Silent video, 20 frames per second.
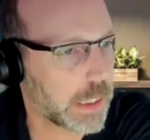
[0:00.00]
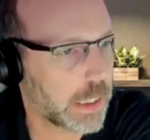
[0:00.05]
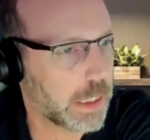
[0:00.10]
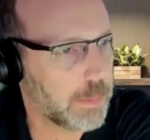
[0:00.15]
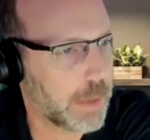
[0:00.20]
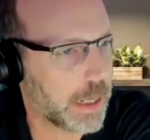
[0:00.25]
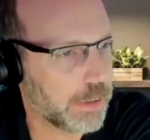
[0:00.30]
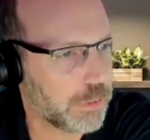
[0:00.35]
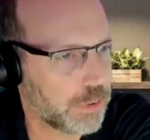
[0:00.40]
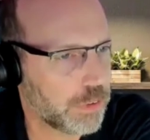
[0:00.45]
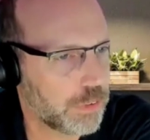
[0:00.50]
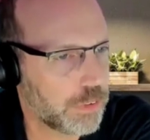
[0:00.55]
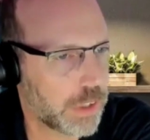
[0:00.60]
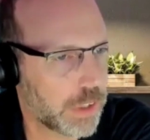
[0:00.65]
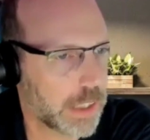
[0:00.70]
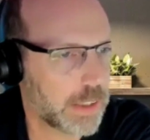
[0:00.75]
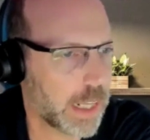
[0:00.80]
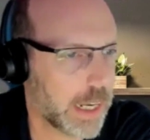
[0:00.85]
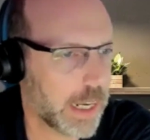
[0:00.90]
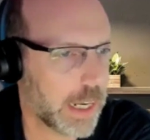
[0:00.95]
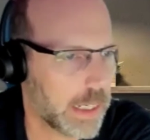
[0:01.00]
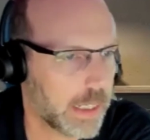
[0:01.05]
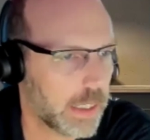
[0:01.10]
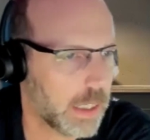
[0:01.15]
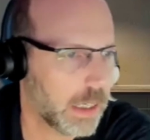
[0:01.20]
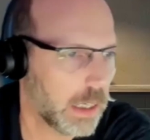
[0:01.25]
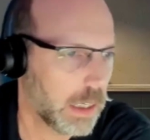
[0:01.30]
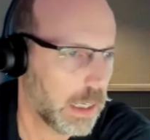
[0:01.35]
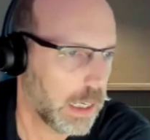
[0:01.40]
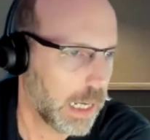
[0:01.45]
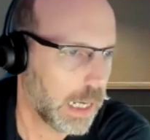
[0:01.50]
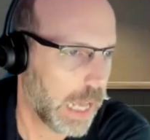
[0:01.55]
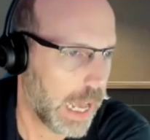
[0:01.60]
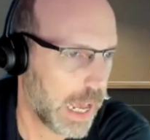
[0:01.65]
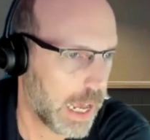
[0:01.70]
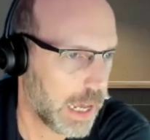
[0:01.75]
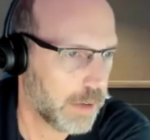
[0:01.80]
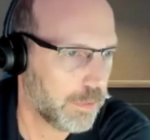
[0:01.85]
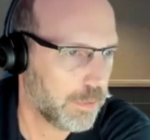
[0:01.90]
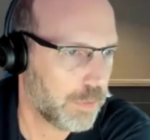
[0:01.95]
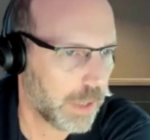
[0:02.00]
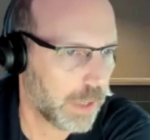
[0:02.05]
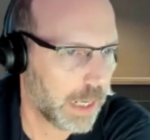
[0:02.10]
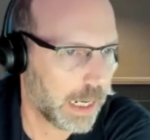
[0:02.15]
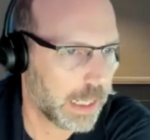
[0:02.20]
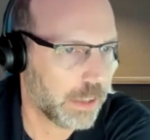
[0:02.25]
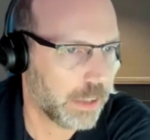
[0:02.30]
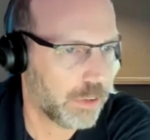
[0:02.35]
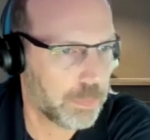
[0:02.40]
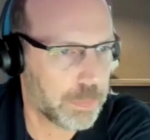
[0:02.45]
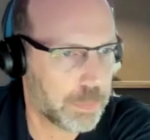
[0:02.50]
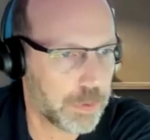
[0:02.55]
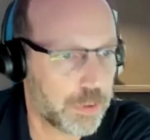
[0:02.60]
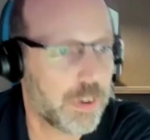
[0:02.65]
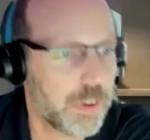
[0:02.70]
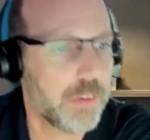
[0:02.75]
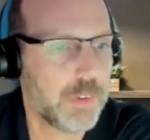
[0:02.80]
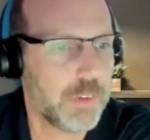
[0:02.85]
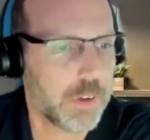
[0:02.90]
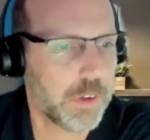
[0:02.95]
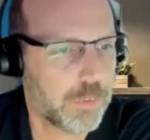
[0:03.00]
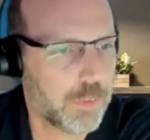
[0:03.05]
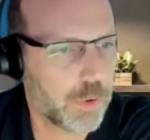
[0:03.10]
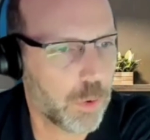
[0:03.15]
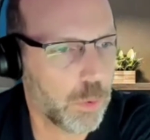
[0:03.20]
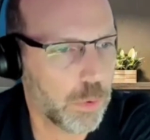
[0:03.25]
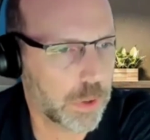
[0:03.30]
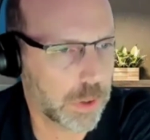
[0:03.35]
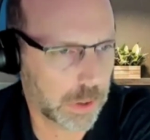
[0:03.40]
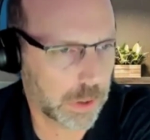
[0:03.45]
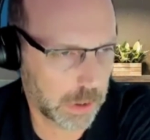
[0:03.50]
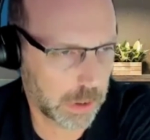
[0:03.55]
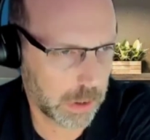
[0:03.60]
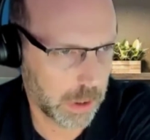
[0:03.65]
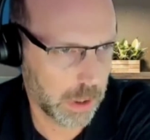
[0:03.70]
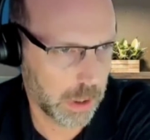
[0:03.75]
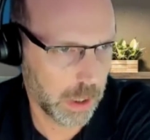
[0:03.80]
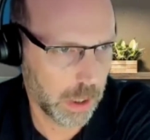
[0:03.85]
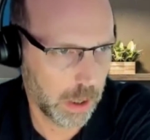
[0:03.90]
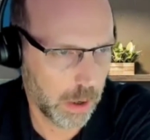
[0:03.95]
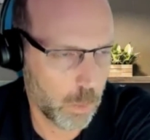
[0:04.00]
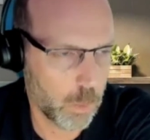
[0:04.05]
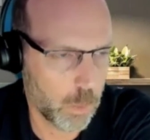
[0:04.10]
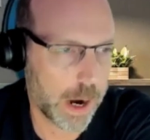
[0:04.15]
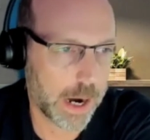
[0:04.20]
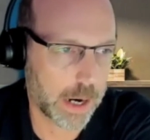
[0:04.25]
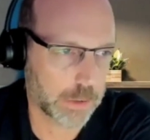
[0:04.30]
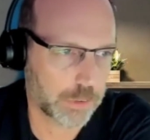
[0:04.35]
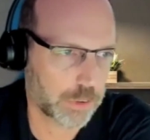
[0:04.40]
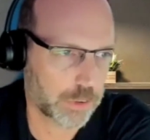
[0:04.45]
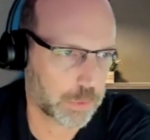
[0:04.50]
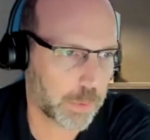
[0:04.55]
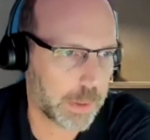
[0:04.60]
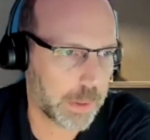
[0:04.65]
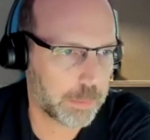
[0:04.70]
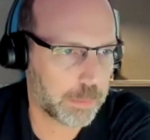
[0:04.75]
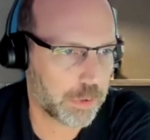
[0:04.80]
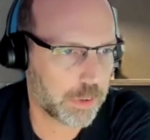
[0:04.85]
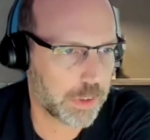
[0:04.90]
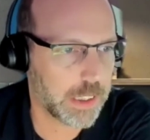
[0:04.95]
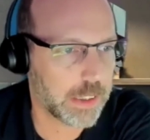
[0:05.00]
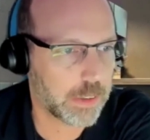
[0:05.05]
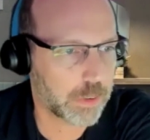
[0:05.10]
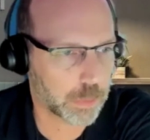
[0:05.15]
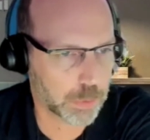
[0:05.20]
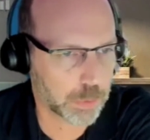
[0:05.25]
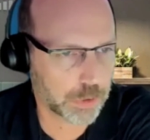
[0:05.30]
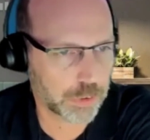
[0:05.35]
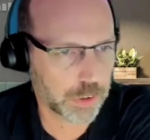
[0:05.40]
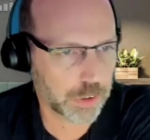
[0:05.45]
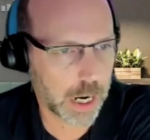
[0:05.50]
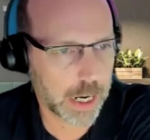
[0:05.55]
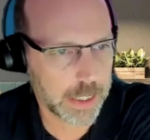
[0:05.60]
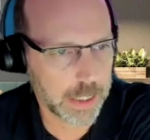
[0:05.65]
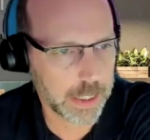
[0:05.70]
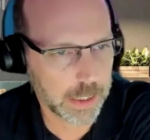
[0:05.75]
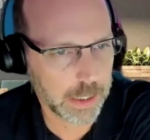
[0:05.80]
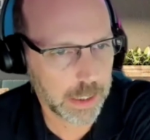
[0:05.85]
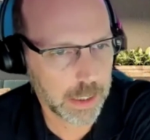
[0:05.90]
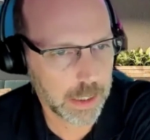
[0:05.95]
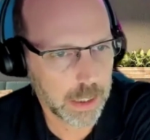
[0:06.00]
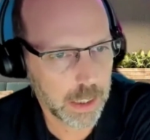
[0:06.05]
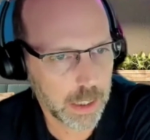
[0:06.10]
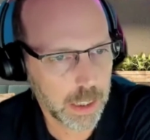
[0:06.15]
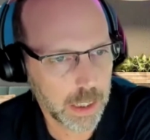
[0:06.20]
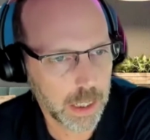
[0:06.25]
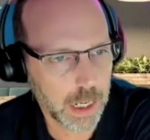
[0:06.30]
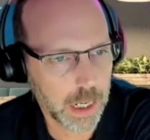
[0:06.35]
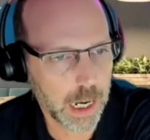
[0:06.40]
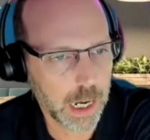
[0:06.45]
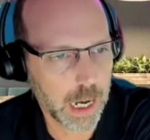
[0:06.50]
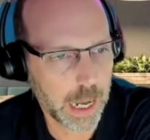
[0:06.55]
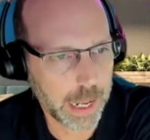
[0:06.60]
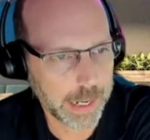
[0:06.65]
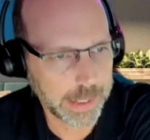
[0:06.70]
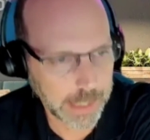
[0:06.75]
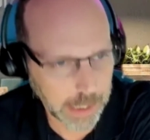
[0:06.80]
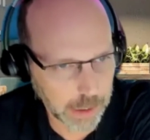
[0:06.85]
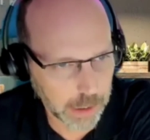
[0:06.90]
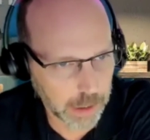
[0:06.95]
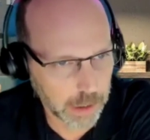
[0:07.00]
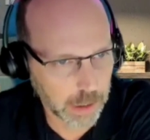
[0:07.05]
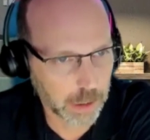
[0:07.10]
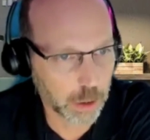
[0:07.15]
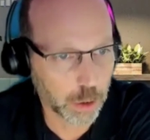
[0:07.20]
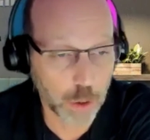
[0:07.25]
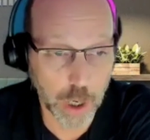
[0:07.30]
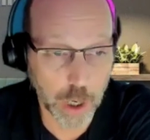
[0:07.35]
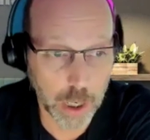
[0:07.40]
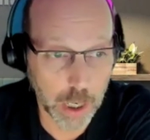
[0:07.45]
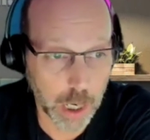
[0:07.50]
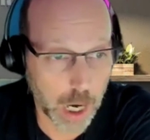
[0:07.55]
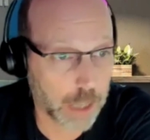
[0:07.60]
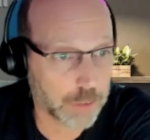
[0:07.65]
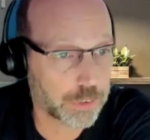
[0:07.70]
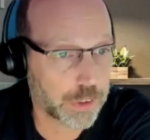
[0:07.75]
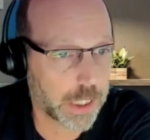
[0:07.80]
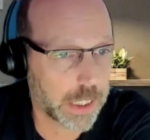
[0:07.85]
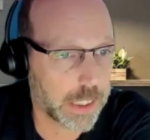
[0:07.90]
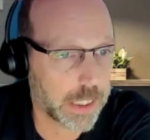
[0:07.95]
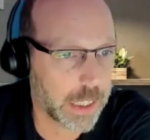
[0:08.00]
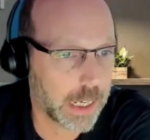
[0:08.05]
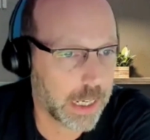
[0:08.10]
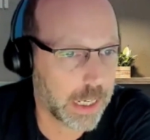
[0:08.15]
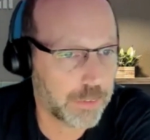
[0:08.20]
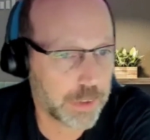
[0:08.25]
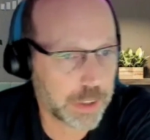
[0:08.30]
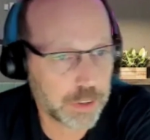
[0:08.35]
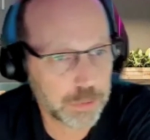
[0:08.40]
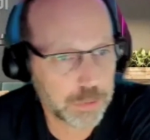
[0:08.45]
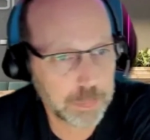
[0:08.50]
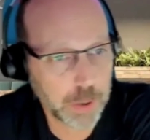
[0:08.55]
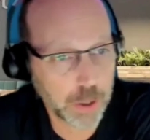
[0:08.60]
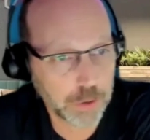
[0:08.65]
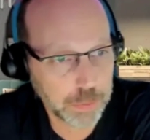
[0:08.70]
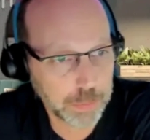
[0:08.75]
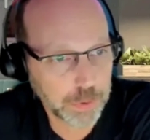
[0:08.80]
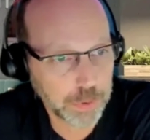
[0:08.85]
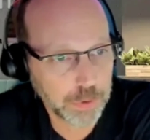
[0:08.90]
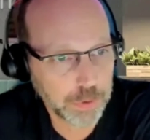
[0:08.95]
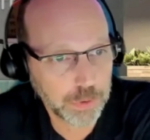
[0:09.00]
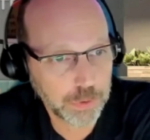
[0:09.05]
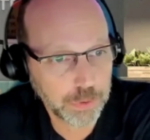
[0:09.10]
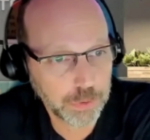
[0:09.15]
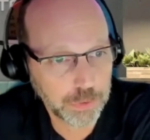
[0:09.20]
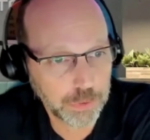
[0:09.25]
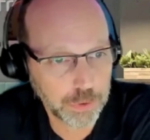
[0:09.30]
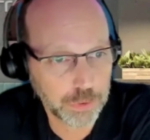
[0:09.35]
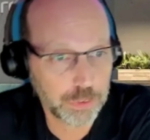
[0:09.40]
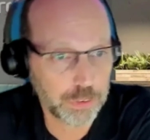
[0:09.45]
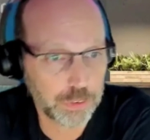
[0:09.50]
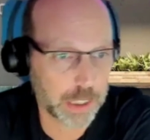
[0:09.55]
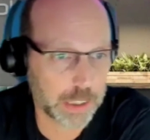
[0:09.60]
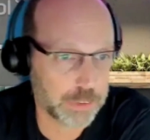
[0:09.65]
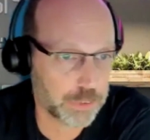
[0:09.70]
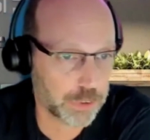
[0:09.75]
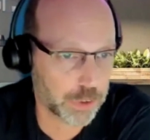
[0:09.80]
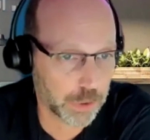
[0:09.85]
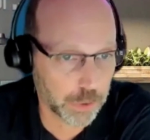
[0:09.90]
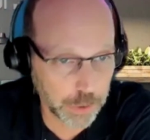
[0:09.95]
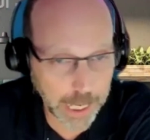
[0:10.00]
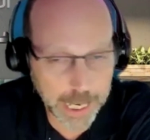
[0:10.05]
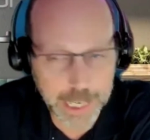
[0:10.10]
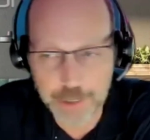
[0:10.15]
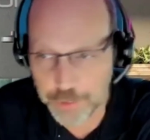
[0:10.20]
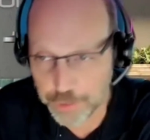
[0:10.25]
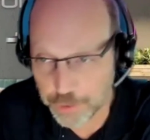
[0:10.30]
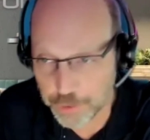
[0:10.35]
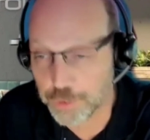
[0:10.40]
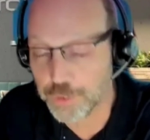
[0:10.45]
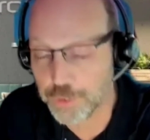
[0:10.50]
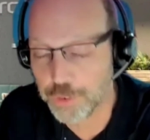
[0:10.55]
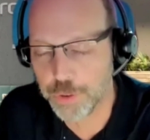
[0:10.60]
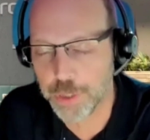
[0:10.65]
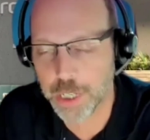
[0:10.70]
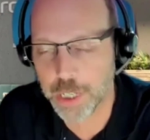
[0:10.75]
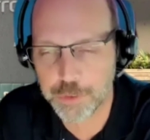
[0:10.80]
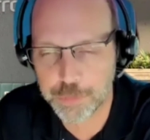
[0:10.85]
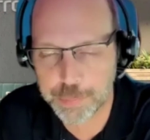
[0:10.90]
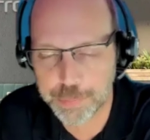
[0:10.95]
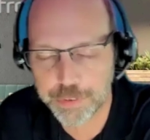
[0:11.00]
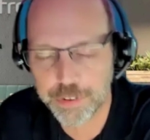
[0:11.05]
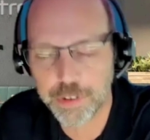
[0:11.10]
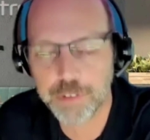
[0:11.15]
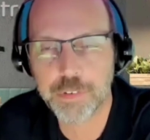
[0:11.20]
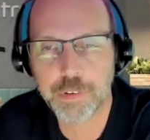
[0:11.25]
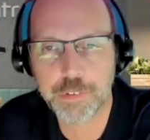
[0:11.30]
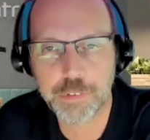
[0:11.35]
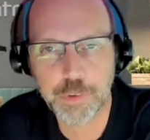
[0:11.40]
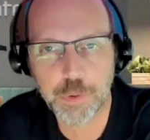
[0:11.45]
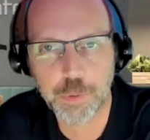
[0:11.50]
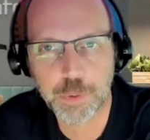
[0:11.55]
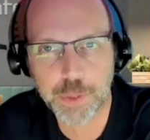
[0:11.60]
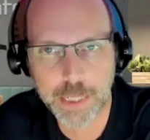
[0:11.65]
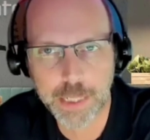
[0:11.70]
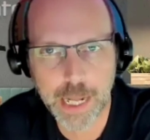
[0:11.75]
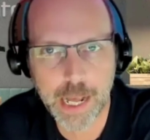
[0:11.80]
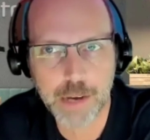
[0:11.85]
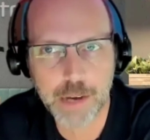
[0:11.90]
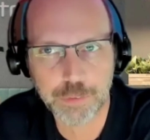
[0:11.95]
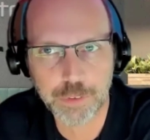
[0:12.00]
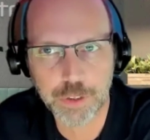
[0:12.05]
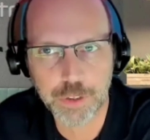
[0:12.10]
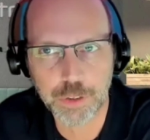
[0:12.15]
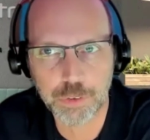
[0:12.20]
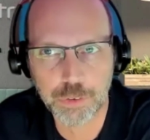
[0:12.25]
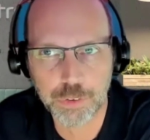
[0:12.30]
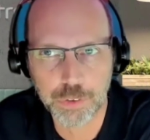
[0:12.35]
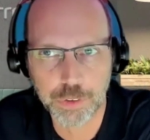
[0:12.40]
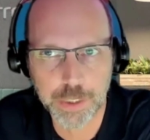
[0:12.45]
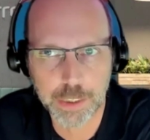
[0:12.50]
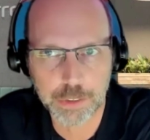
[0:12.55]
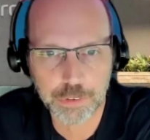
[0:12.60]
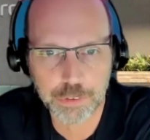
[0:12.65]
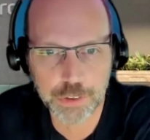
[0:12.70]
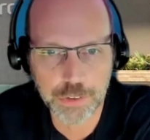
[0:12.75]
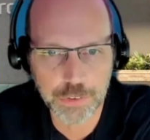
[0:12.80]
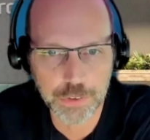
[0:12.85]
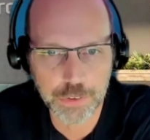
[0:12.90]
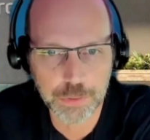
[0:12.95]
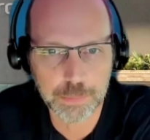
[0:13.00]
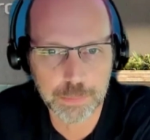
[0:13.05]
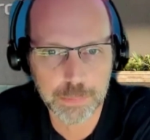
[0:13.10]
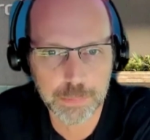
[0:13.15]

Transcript: He mentions that they have a specific folder where scripts need to reside in. And they're asking if it's possible to change the location to that specific folder they have to use on their system.